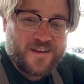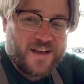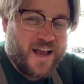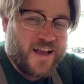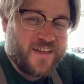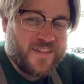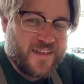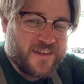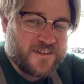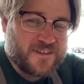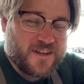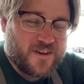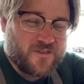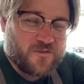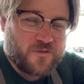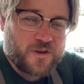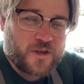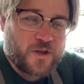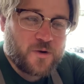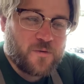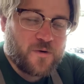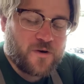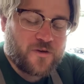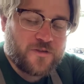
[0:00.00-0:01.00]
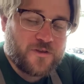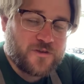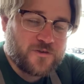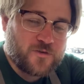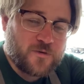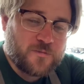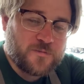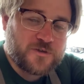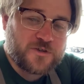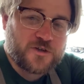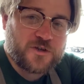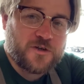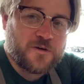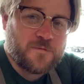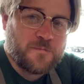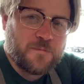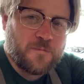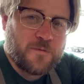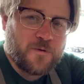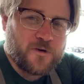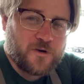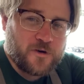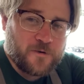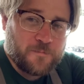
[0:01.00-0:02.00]
and that's not really worth it, so I'm just going to
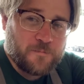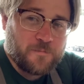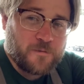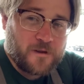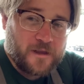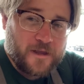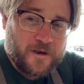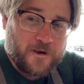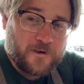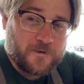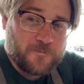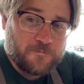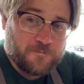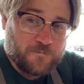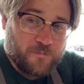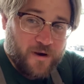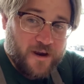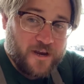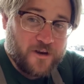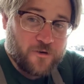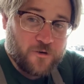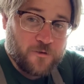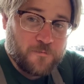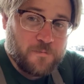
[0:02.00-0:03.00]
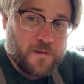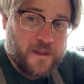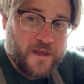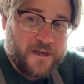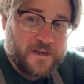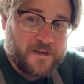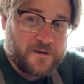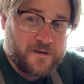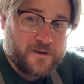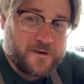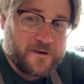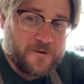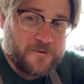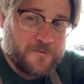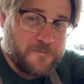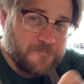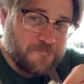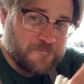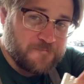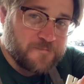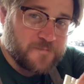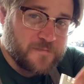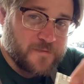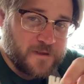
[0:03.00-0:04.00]
put a brand new blade in here,
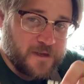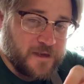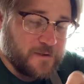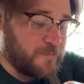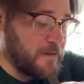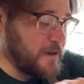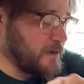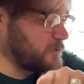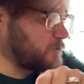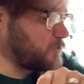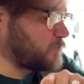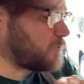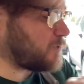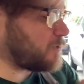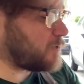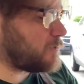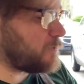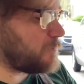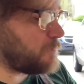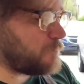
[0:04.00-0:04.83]
get back to work.